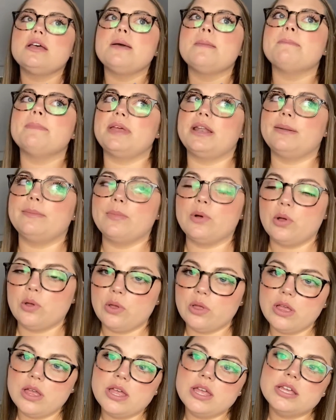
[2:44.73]
minimal,
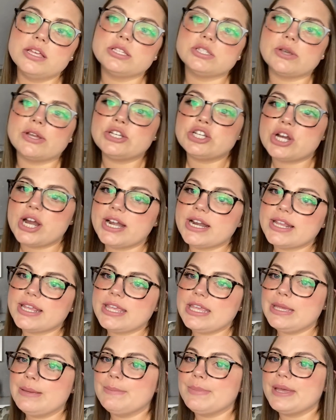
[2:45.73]
so I try to
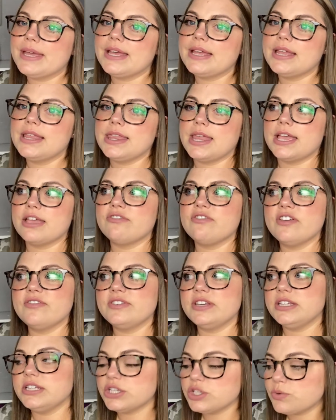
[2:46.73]
keep it like
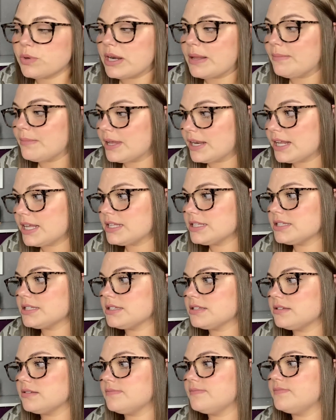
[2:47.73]
15 to 20
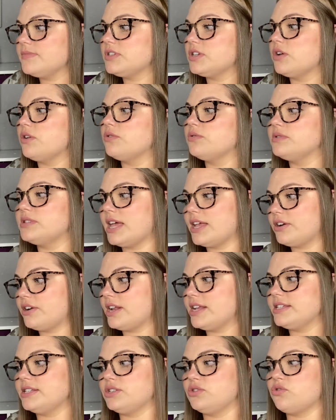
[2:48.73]
minutes. So
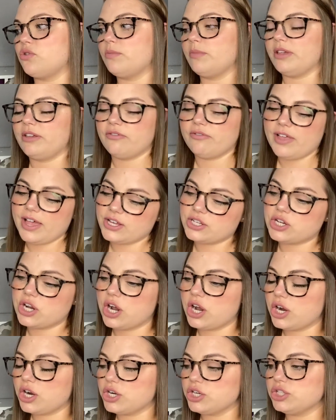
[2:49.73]
Saturdays is normally
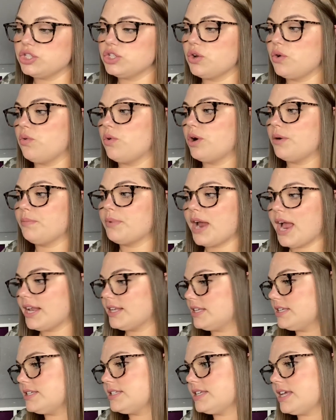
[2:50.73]
flashcards or
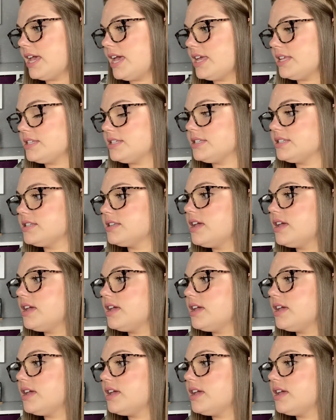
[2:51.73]
practice tests.